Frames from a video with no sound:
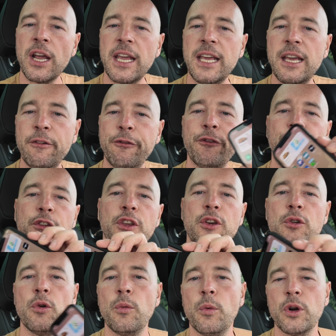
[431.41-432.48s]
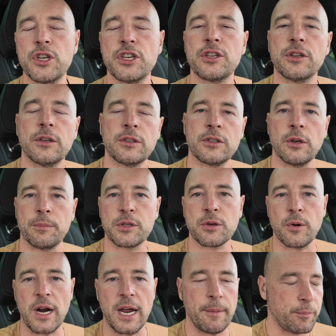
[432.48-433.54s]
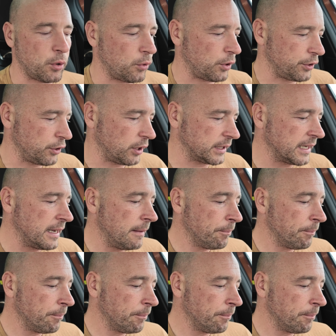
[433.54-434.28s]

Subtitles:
if you would subscribe or not.